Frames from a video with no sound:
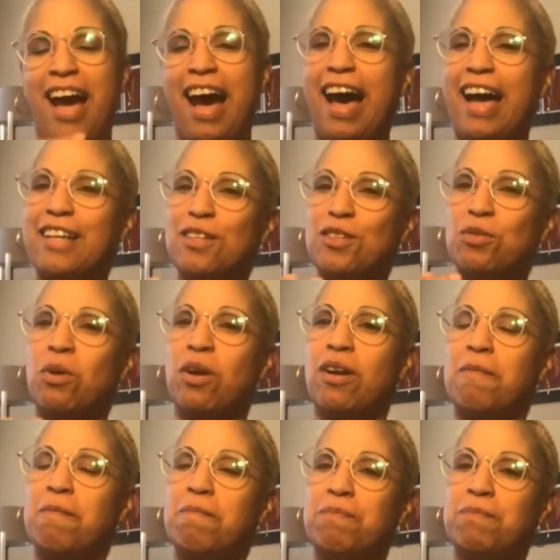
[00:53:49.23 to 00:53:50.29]
I just want to
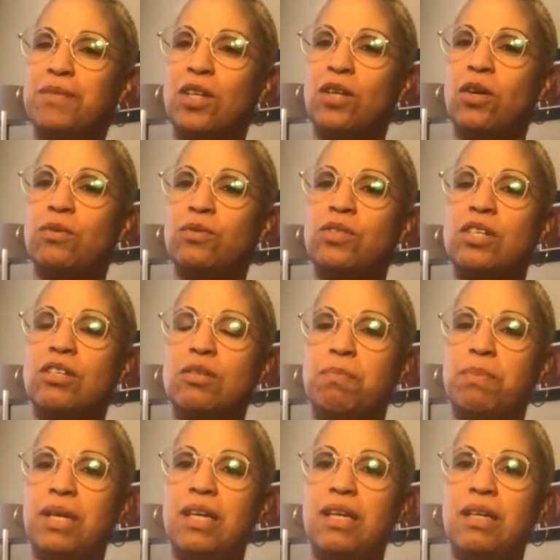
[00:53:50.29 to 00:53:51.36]
just
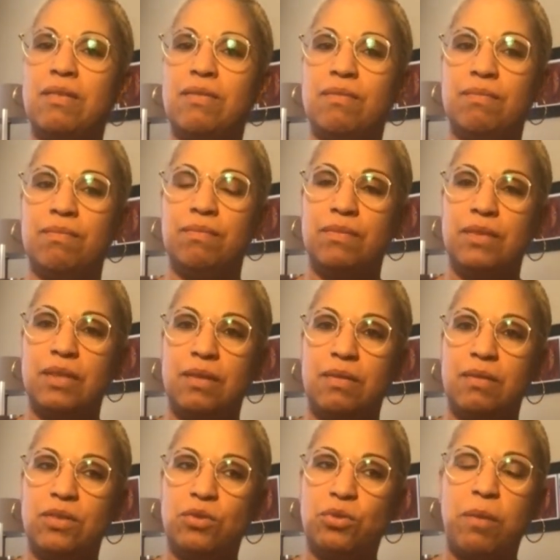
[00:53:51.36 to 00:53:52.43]

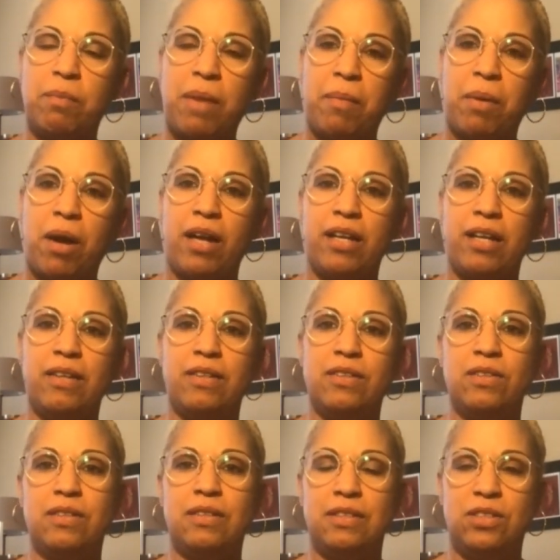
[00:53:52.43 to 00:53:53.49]
treat my body
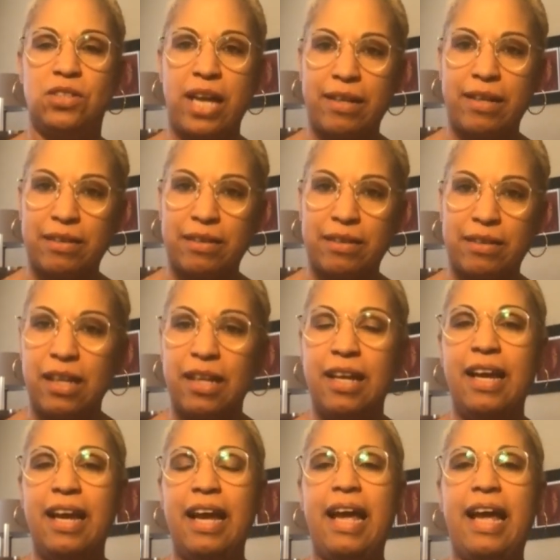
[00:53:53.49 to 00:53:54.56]
gently
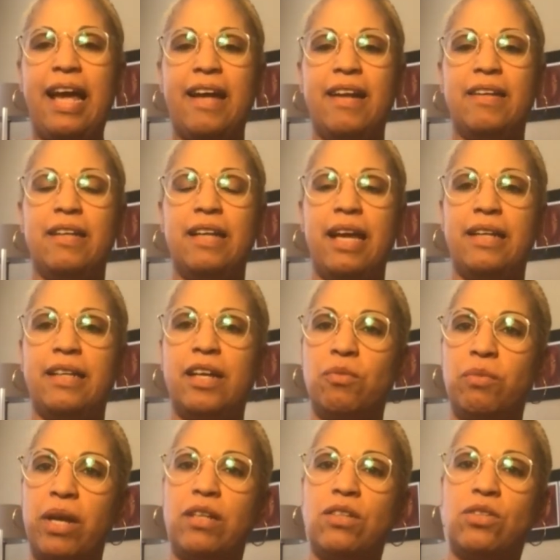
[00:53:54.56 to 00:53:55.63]
and get
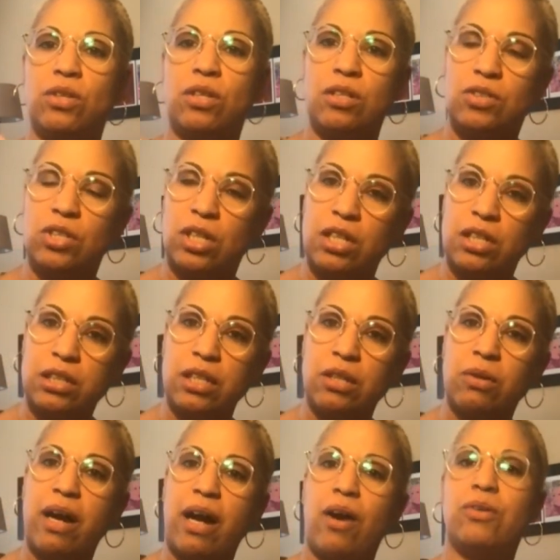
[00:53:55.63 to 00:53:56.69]
ready to
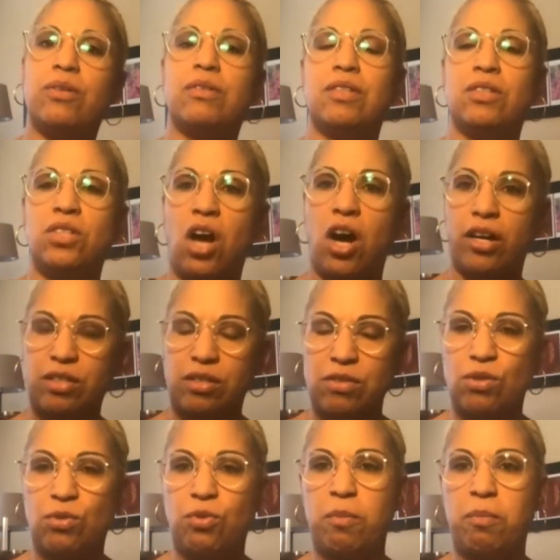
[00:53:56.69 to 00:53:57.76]
clear out the
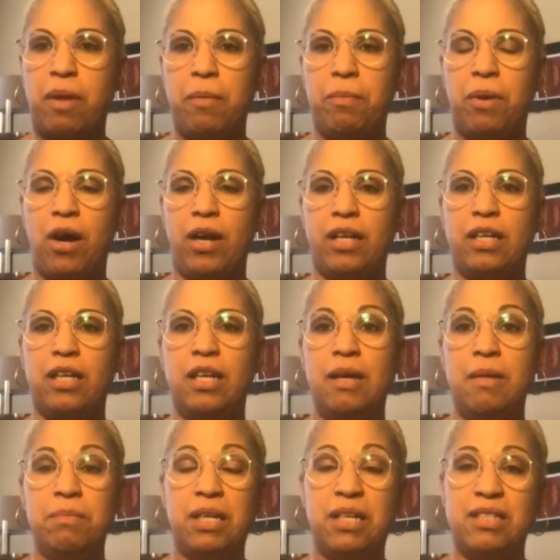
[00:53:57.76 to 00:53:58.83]
toxins from my body,
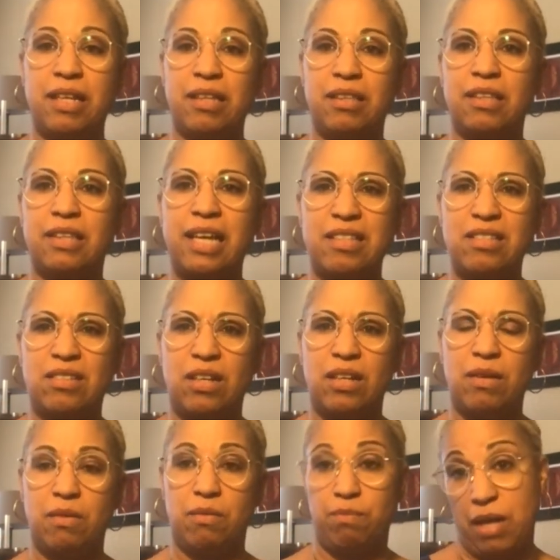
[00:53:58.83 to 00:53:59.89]
because I think that's
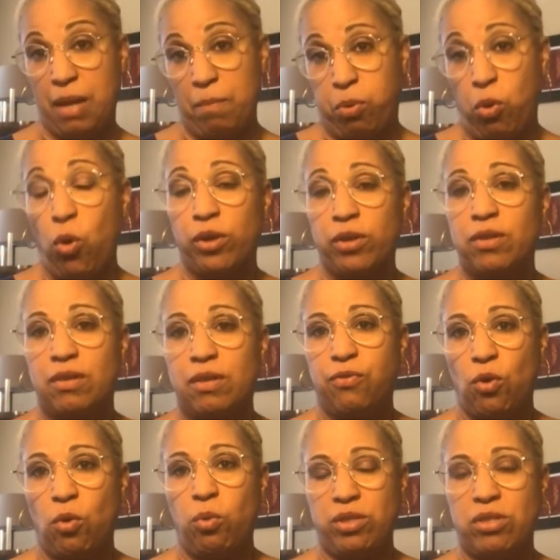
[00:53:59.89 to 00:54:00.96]
important
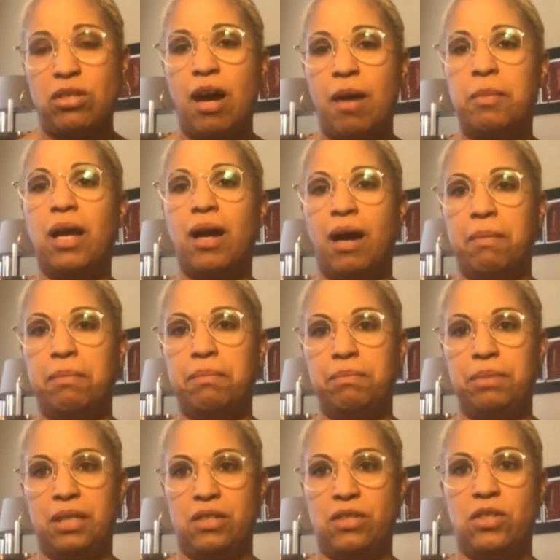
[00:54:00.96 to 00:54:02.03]
what's coming up,
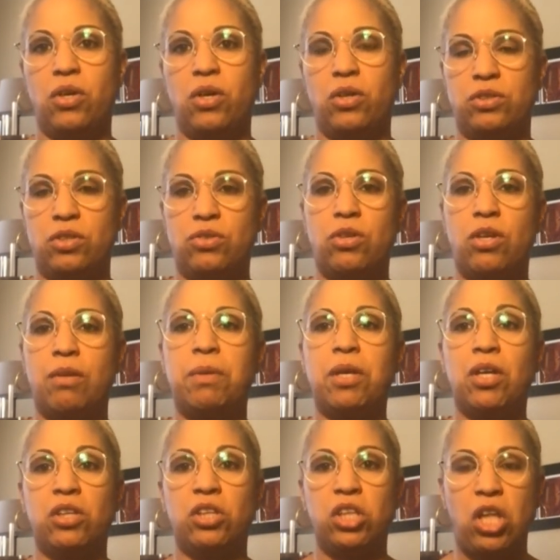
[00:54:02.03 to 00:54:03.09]
because there's going to be
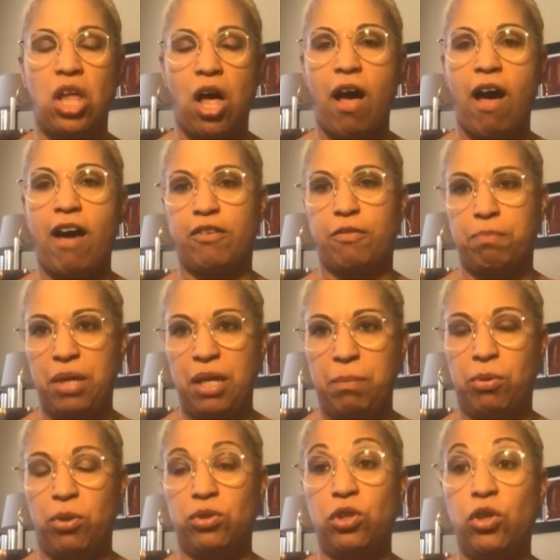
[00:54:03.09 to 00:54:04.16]
a lot of
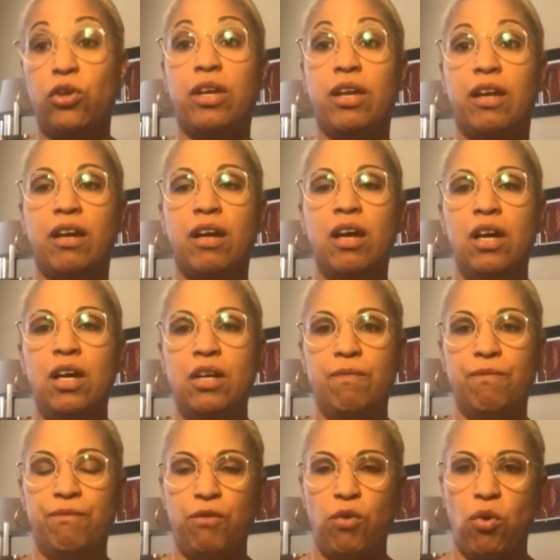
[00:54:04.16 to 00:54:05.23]
people looking
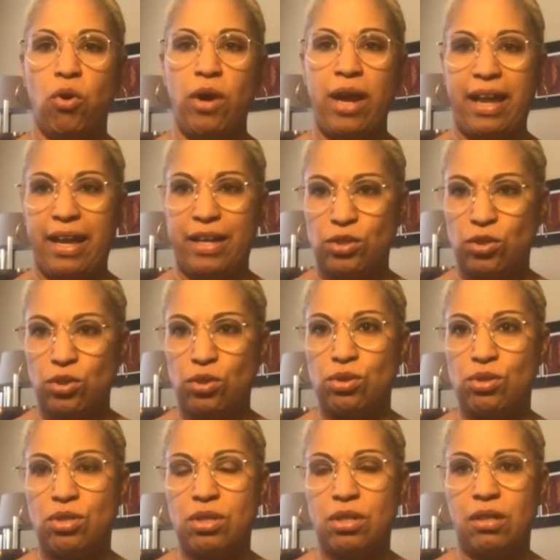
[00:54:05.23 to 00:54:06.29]
for
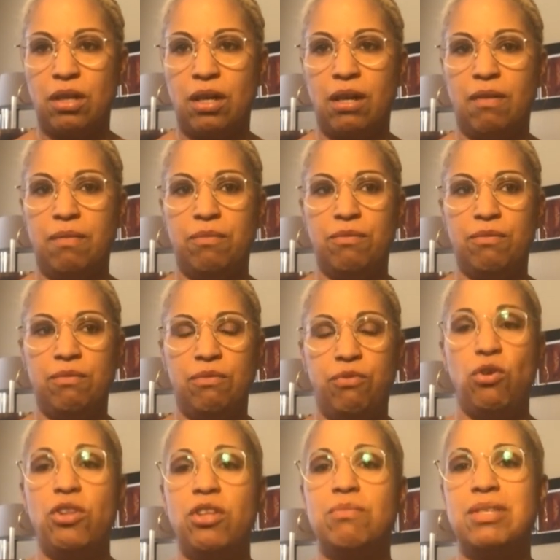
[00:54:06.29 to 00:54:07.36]
answers
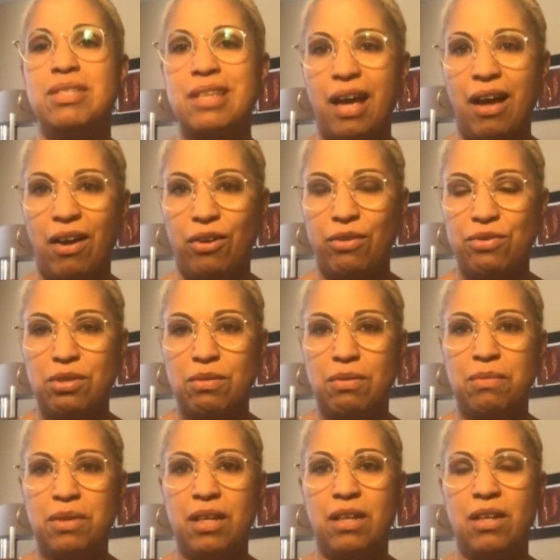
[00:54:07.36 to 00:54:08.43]
for themselves.
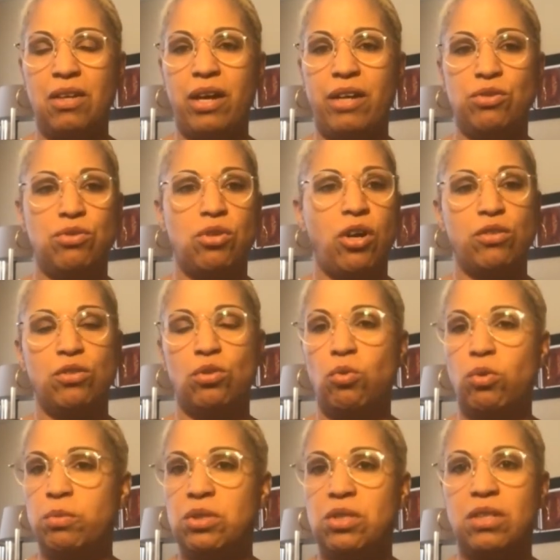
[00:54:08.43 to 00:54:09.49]
I was talking to a
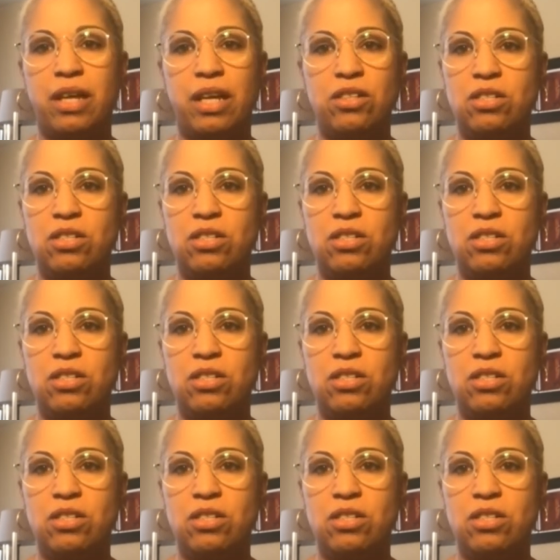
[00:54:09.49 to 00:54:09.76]
woman today.